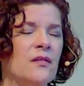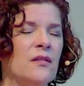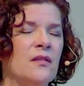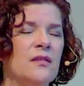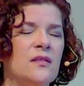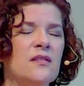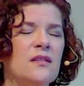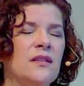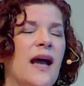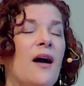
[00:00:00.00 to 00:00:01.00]
Just
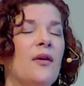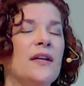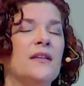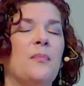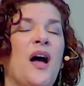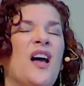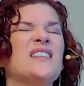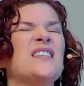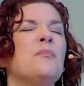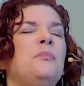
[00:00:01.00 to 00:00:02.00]
allowing the
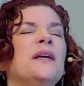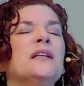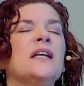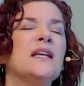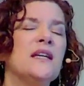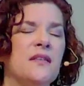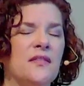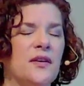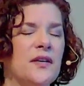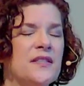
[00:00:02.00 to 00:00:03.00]
possibility that
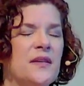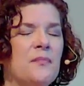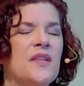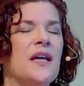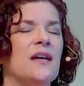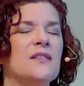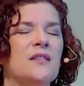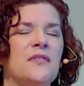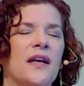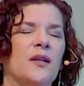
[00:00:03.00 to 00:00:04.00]
there is something else
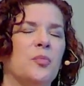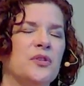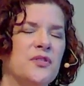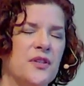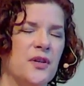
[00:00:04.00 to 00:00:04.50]
available to you.